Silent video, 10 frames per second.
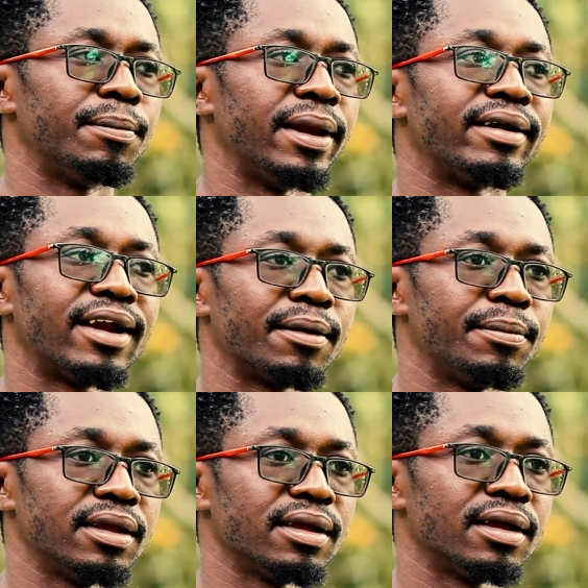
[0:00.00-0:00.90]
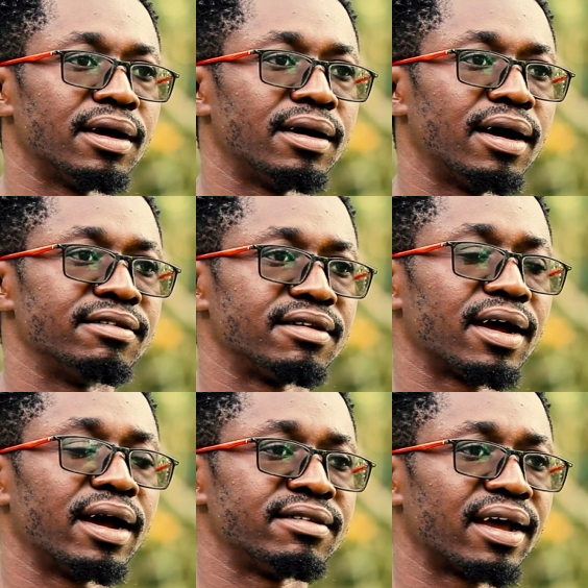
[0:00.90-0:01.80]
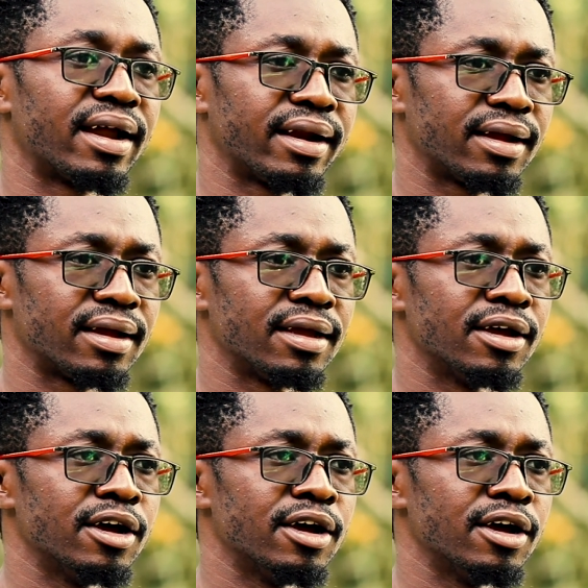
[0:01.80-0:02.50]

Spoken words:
play rugby as a career.